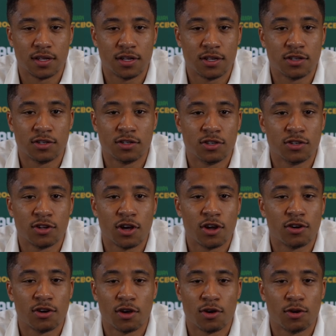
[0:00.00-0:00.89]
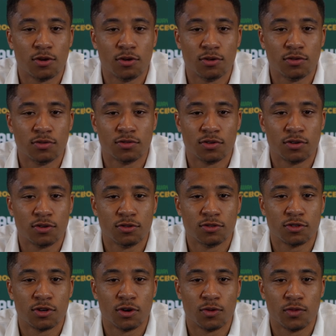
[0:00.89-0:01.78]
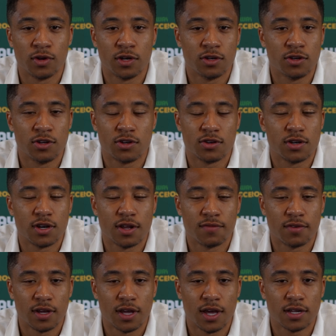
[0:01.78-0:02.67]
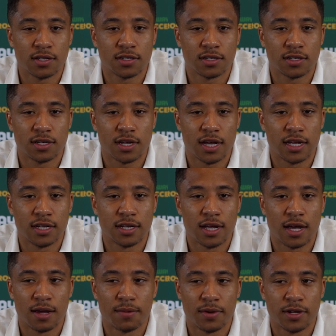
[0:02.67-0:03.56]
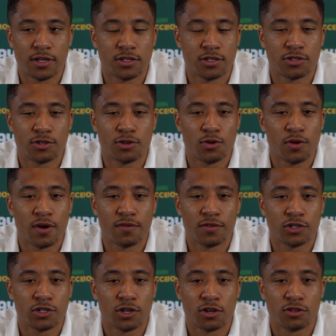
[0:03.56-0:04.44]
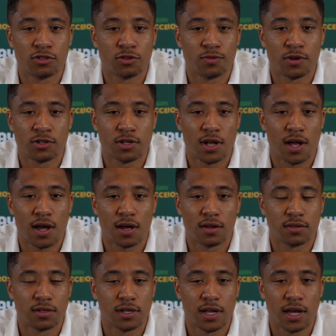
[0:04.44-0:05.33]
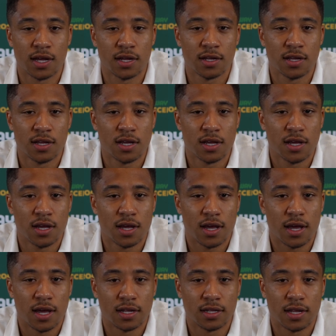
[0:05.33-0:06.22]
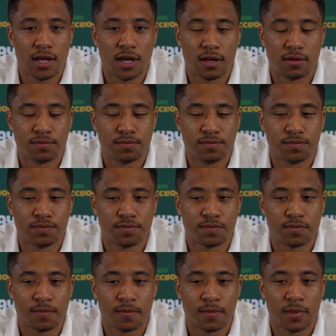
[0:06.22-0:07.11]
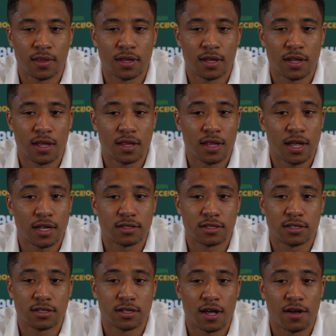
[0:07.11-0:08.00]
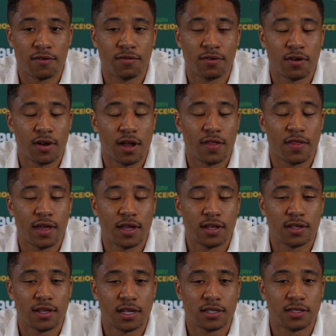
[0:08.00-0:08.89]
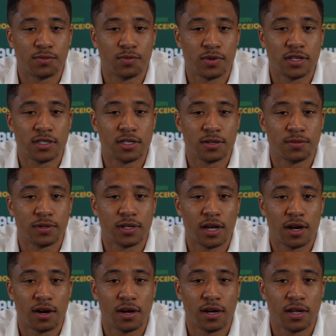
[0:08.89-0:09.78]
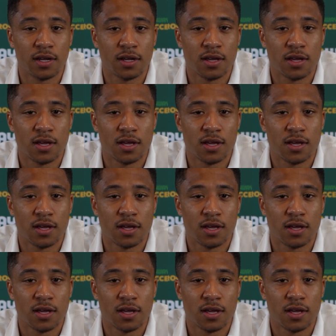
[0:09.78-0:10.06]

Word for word: You, you don't know who, who's going to win. You could never guess. And um, it's just whoever shows the most heart on the day. And um, that's, I feel like that, that's a big similarity